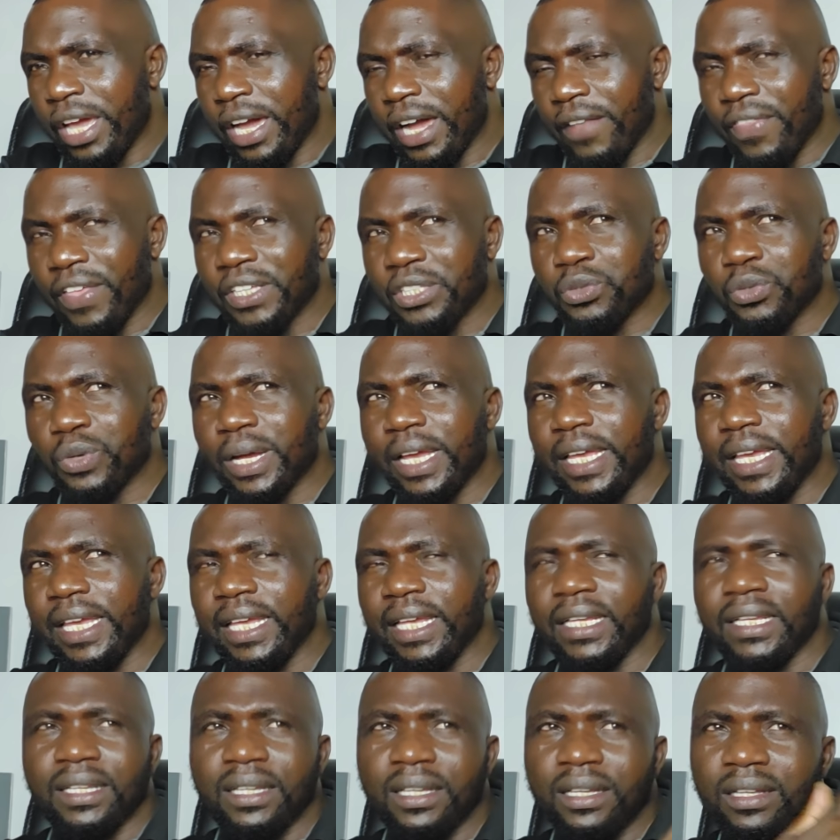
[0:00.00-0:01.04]
And that's
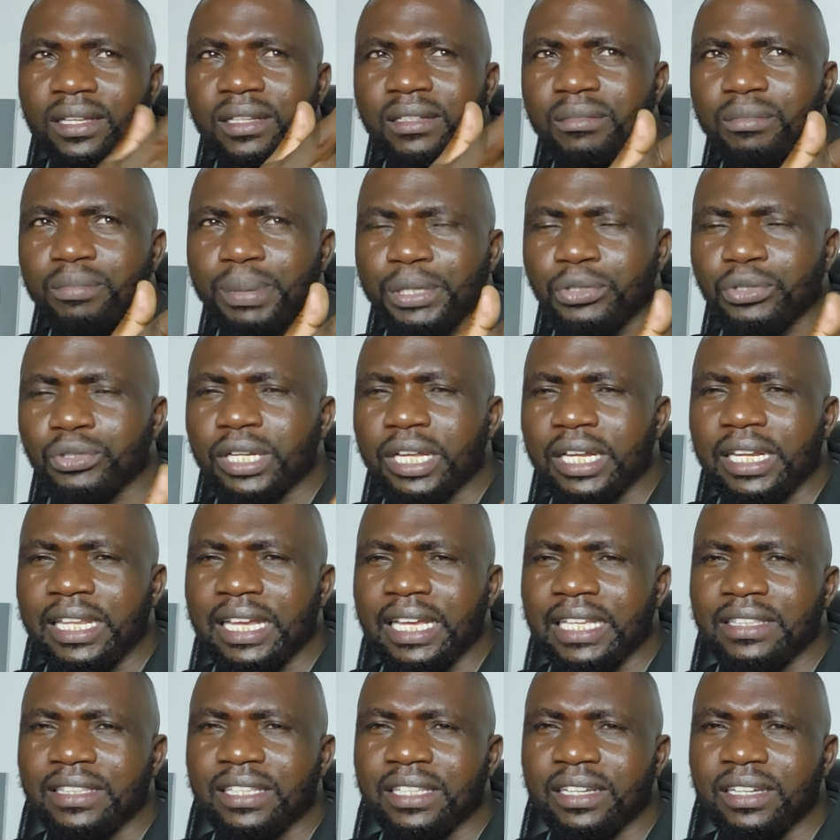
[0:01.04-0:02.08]
why, personally,
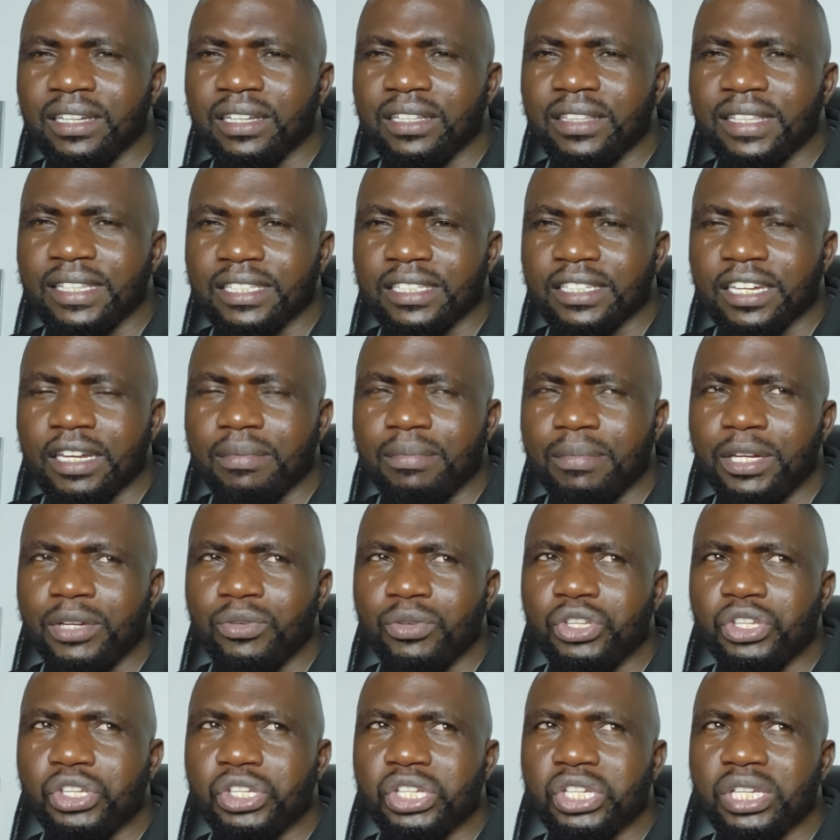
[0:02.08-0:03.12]
I think the statement
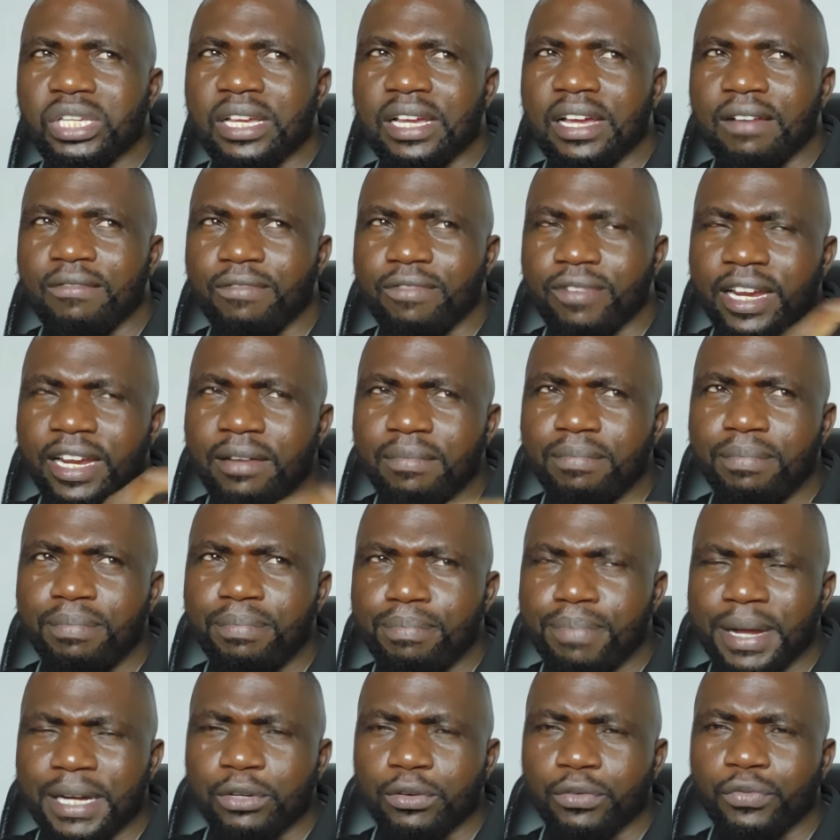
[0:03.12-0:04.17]
which I've read
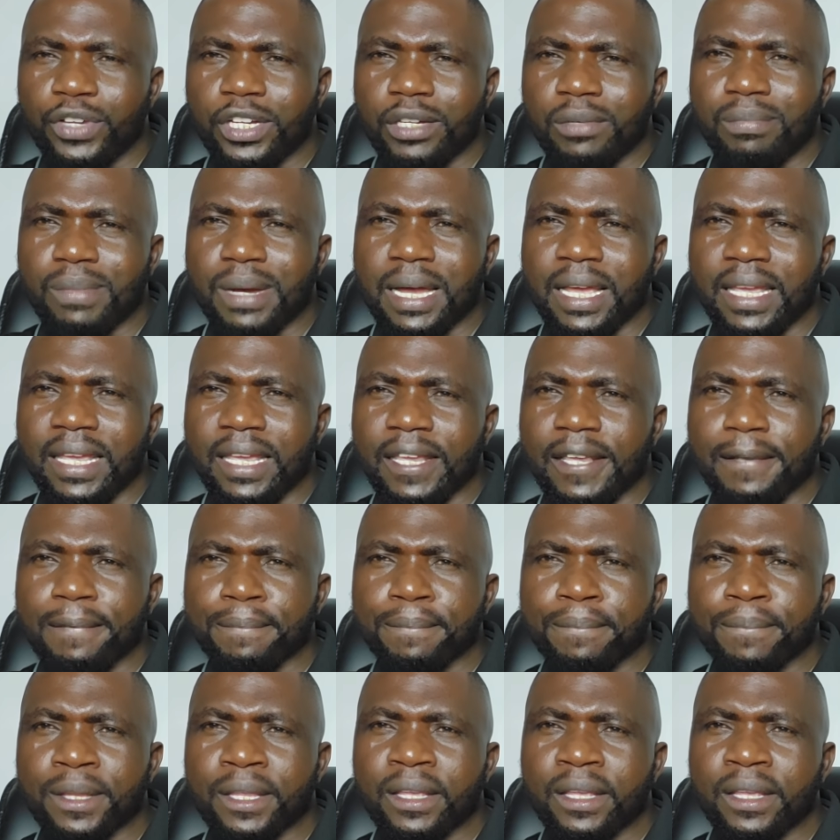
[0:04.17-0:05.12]
part of it by